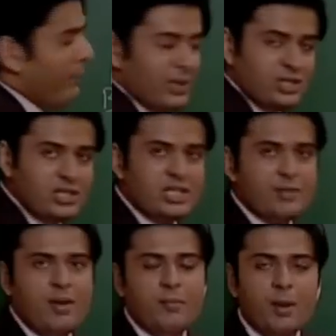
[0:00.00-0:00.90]
But just
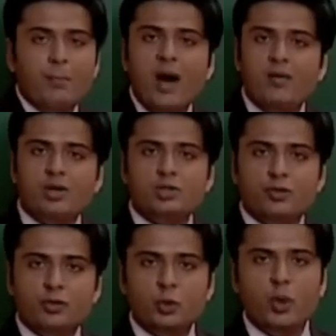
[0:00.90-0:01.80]
remember powers
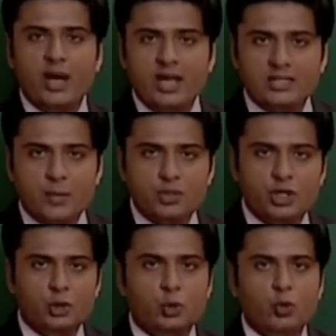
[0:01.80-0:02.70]
of 2 are
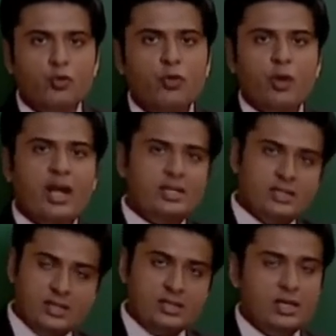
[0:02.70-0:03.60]
exception. 2, 4, 8,
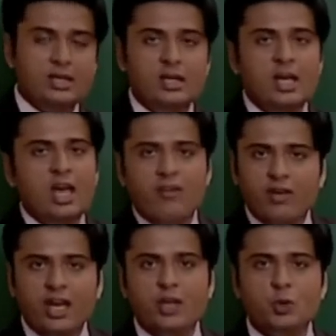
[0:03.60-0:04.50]
16. We
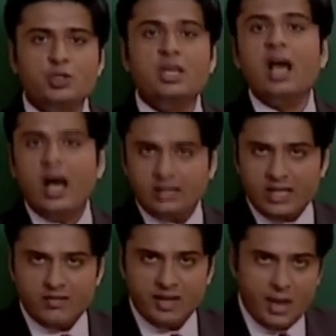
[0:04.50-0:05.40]
can use the other
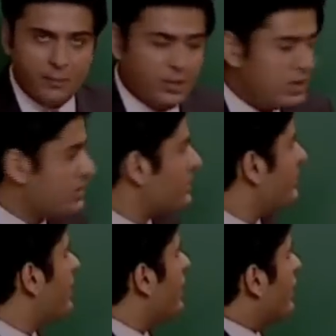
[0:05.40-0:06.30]
even numbers.
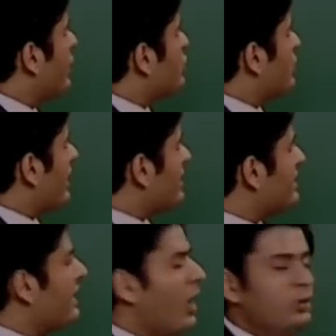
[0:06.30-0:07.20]
So let us
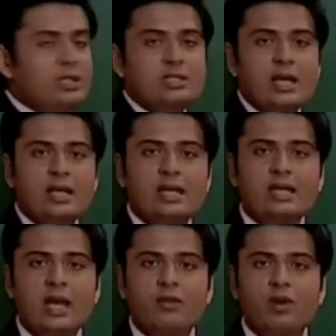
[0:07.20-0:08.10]
see how this
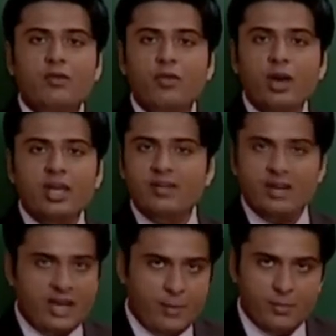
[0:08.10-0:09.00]
technique can work for
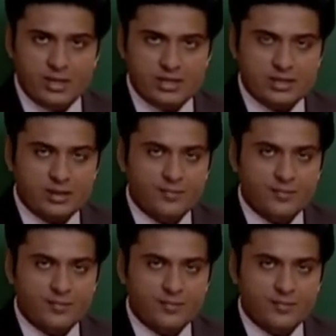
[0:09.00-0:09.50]
even numbers.